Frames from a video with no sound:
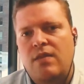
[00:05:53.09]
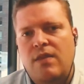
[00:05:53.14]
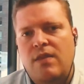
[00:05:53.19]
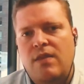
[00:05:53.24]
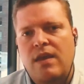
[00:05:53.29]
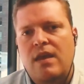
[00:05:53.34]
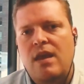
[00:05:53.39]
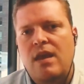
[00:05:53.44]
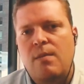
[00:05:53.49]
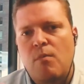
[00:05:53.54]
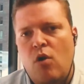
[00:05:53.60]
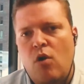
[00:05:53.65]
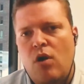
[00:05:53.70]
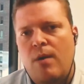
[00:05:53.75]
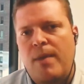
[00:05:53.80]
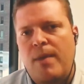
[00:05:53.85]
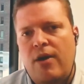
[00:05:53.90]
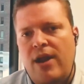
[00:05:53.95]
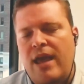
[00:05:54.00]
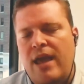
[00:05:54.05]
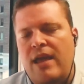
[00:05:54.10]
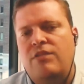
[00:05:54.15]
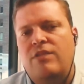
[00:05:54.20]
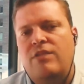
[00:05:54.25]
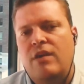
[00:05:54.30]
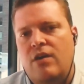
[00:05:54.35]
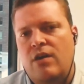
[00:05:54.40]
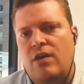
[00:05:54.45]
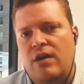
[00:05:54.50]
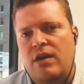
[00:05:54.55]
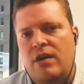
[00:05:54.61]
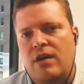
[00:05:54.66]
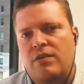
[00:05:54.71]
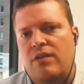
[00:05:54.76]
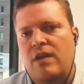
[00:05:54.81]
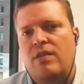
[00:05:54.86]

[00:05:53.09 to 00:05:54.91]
and thinking more about asynchronous